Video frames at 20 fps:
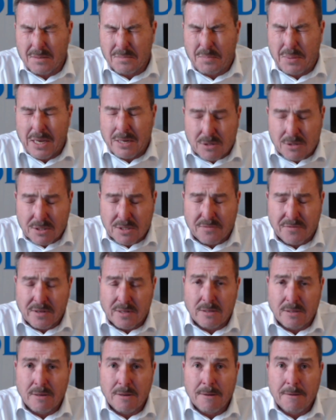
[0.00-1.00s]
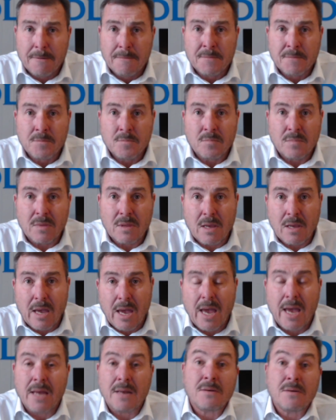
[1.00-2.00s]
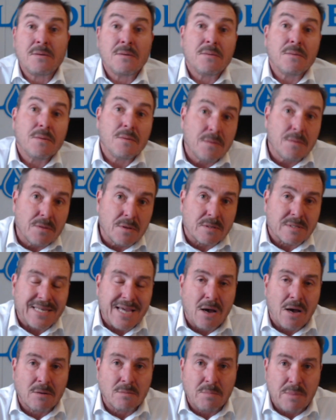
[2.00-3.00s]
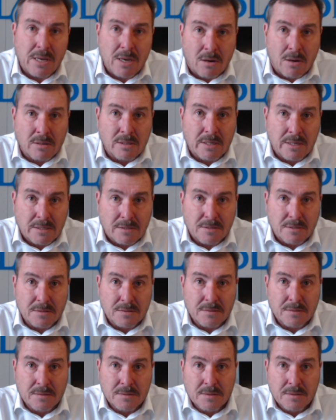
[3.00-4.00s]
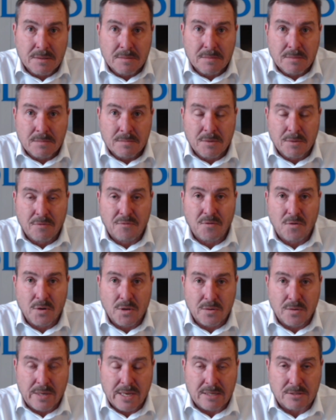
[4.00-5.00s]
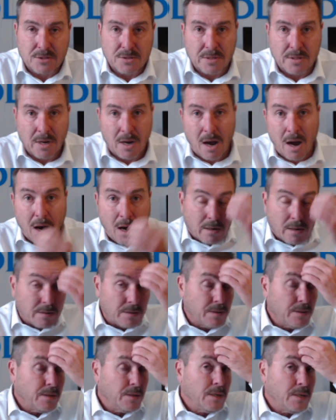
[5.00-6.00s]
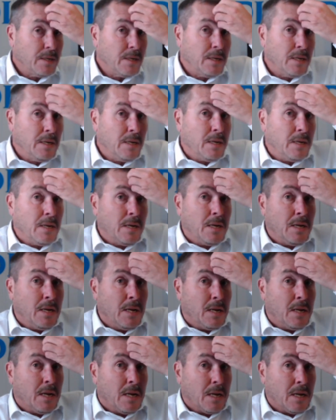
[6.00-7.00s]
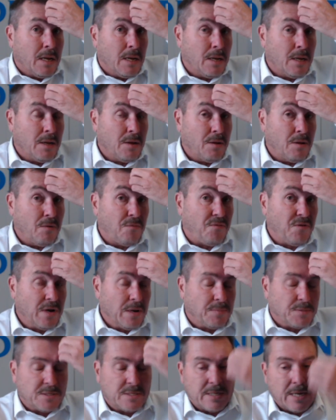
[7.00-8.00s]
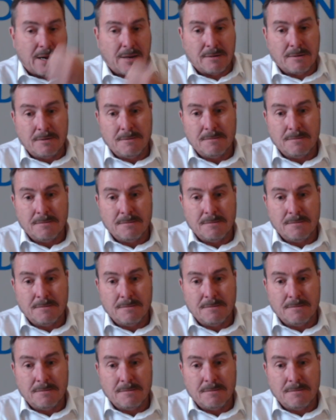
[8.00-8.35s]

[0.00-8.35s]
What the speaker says: Pietersville, and the town beyond it, before you get to the R, Philipstown.